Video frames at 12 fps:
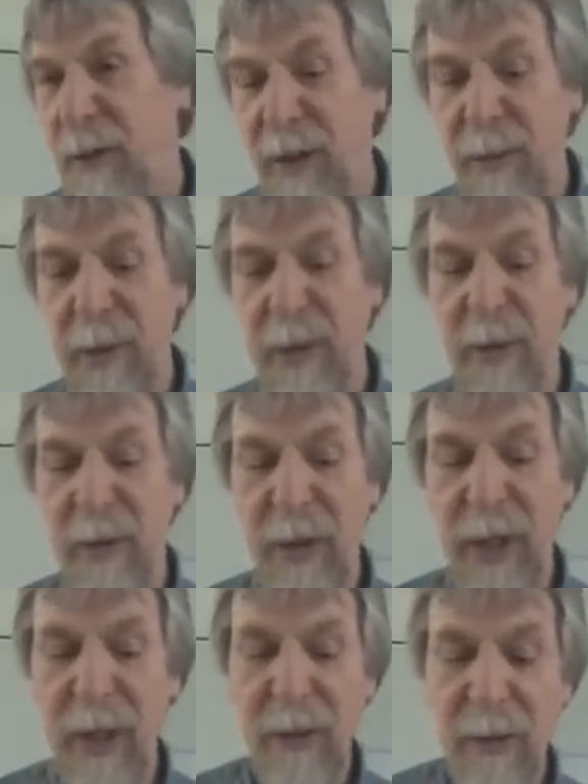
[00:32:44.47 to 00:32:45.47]
that we are
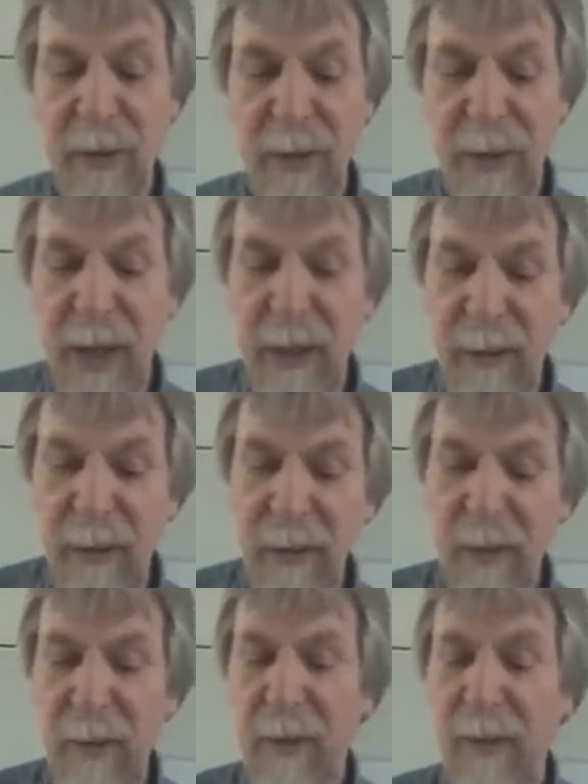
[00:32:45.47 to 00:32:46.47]
trying to design
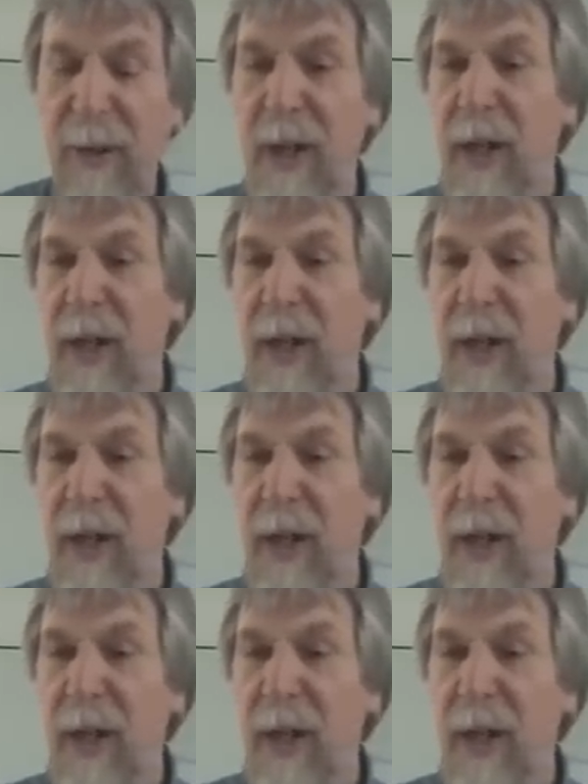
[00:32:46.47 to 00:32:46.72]
systems